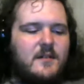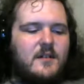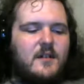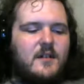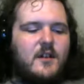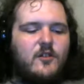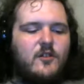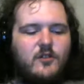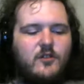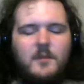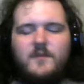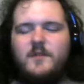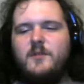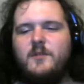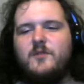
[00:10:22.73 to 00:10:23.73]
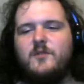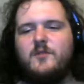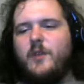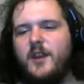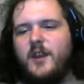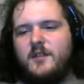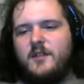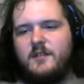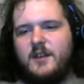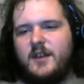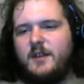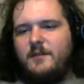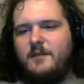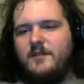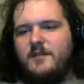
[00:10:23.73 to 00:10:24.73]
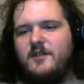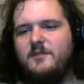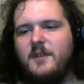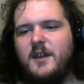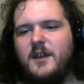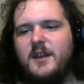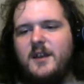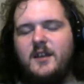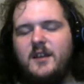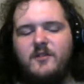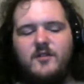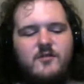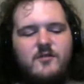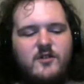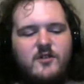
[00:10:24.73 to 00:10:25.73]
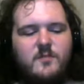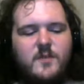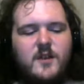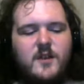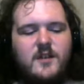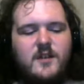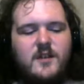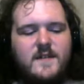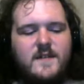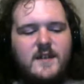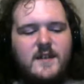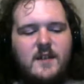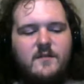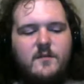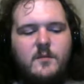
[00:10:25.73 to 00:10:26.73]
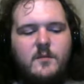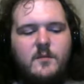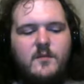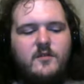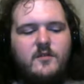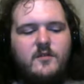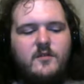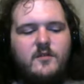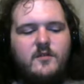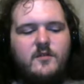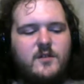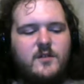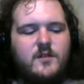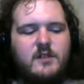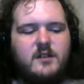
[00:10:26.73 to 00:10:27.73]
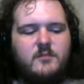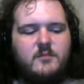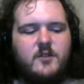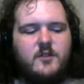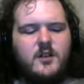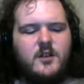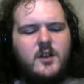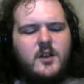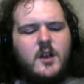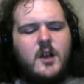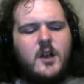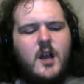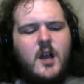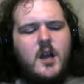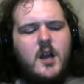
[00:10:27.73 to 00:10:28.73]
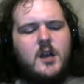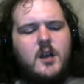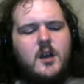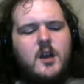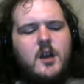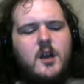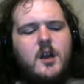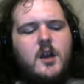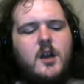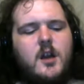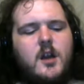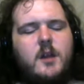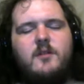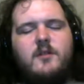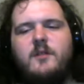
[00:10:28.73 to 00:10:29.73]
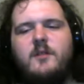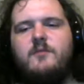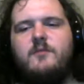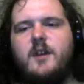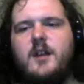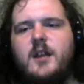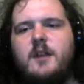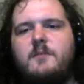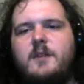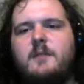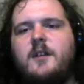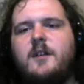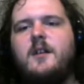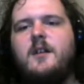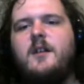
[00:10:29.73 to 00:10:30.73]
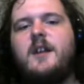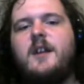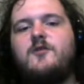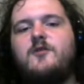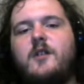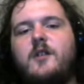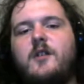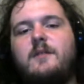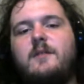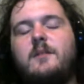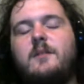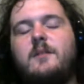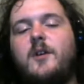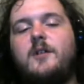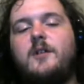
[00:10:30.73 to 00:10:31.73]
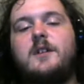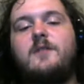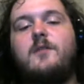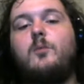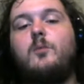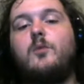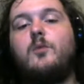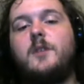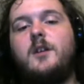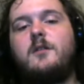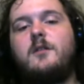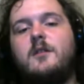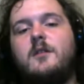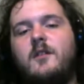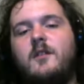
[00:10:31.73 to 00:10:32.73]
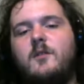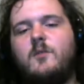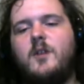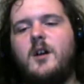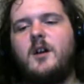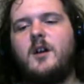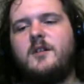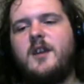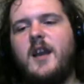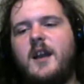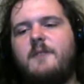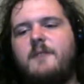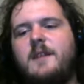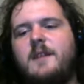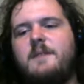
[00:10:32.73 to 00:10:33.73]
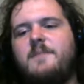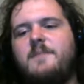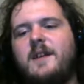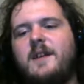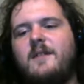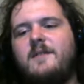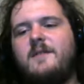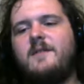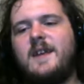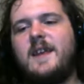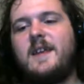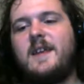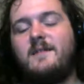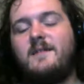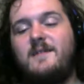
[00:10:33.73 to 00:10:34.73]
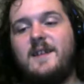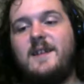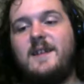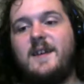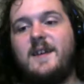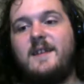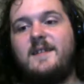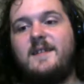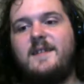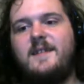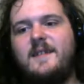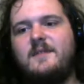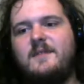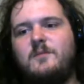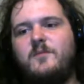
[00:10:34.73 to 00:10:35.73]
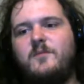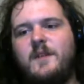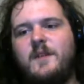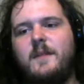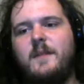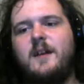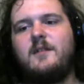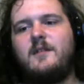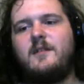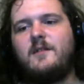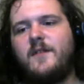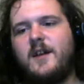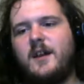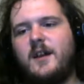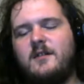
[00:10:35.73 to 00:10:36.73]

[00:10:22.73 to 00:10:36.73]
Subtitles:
Some of it was weird. Like, I was explaining it to Crispy earlier today after we saw Thor Ragnarok. And he was like, really? When I was like, oh, yeah, Chucky's now in the body of a woman. He's like, what? Yeah, and then he goes and kisses his female lover.